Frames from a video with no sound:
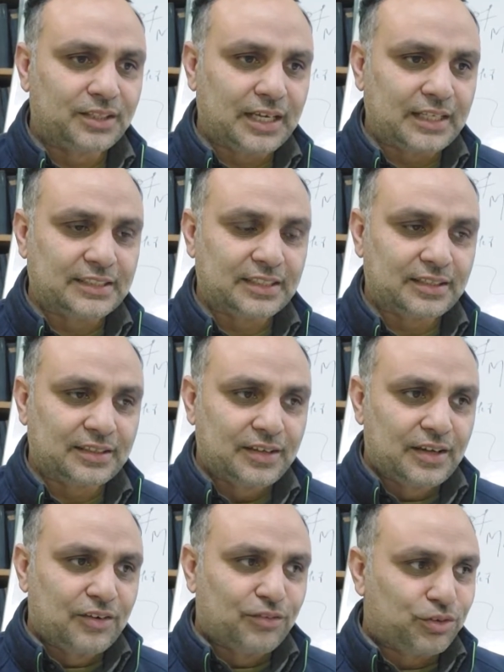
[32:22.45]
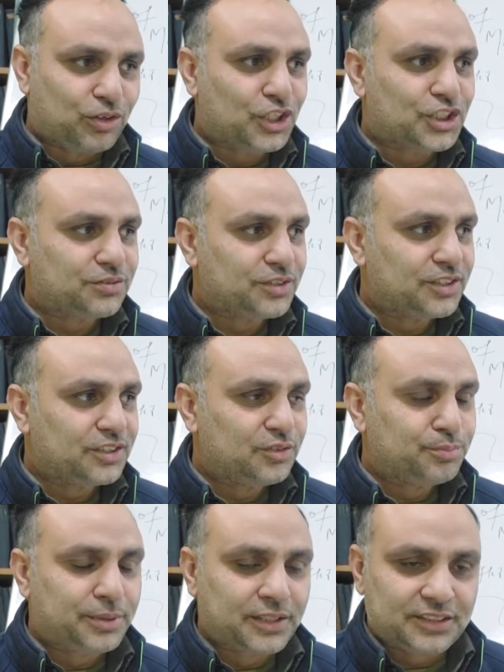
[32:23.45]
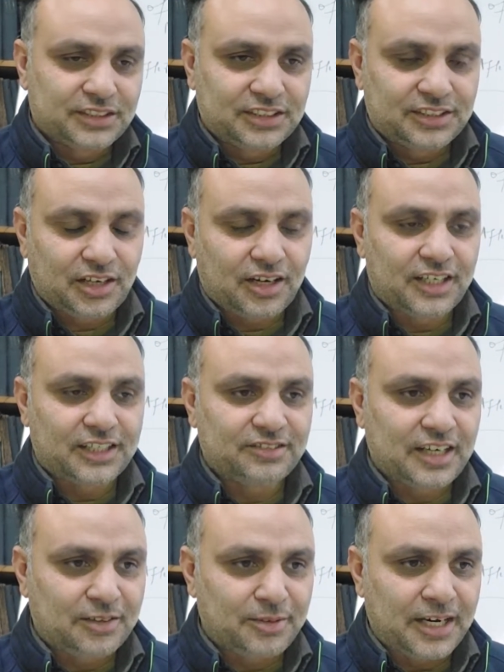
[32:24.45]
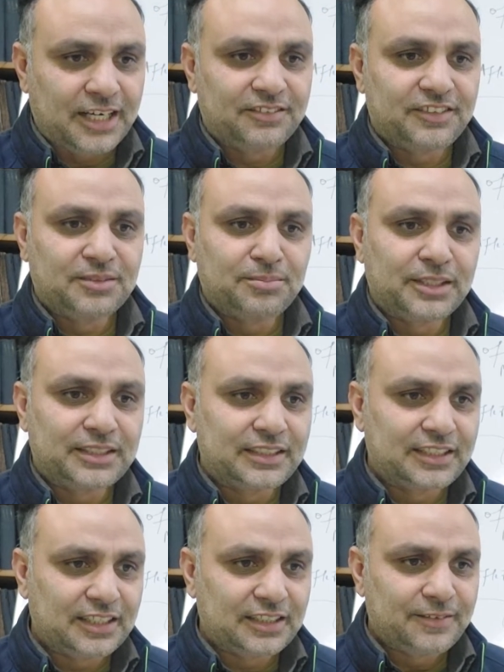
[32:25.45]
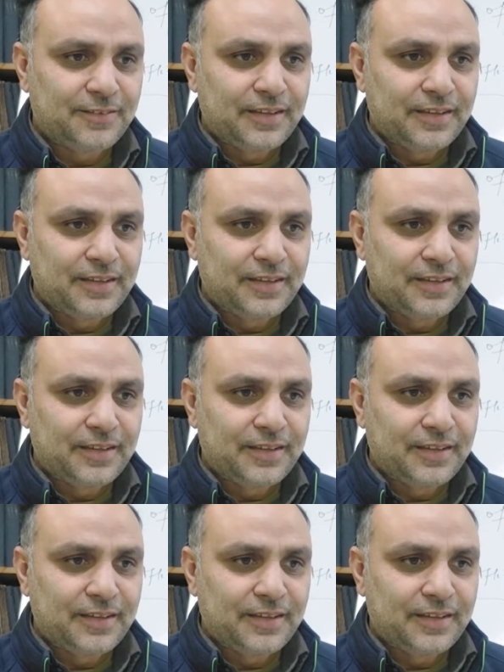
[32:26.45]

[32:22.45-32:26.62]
as a philosophy, the things start and end with material,